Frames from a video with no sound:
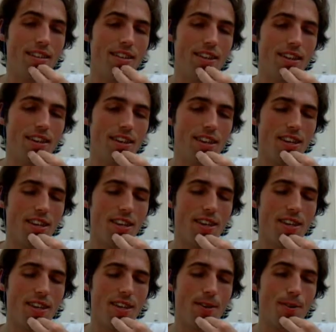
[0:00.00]
the
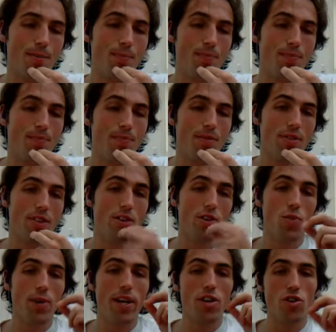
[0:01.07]
new
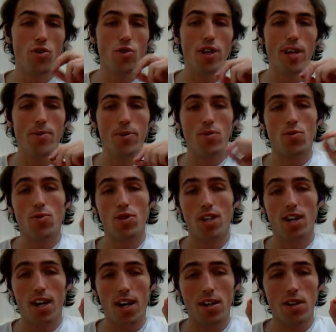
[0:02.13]
manager who came in was from
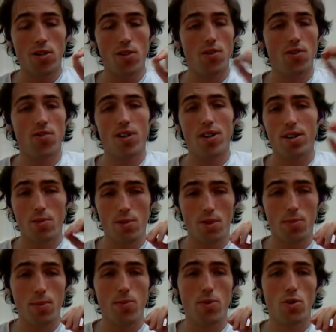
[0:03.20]
Chicago and was very different than
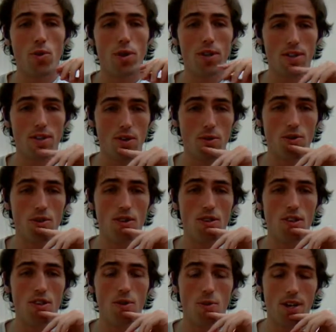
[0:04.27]
people on the West Coast in
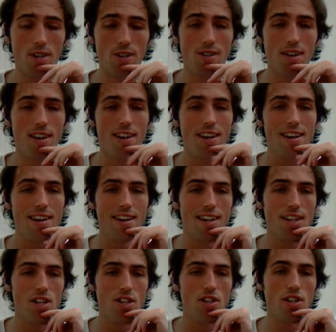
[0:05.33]
the U.S.
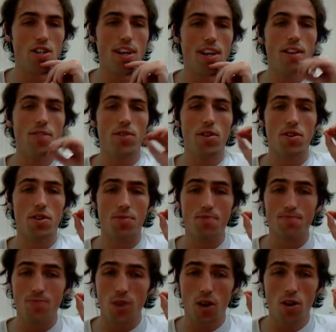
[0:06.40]
And she had a very
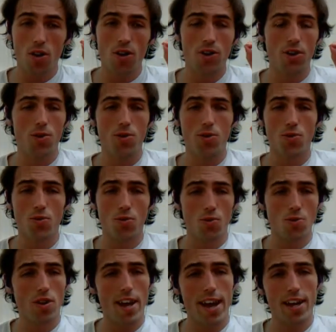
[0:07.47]
hard-nosed
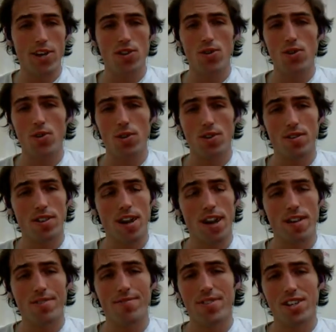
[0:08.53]
attitude,
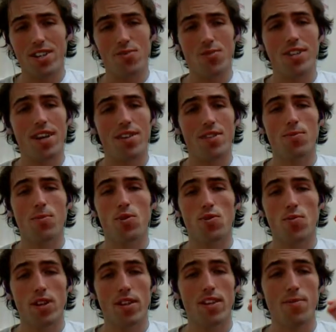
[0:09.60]
and she was not the most
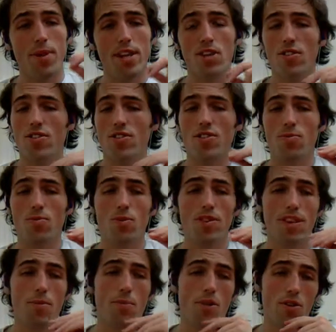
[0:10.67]
friendly manager and was
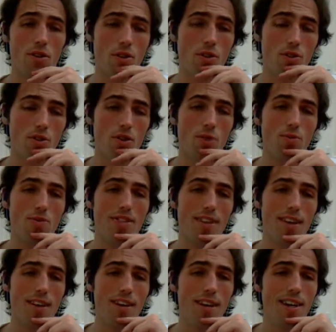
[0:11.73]
not part of the culture that was there.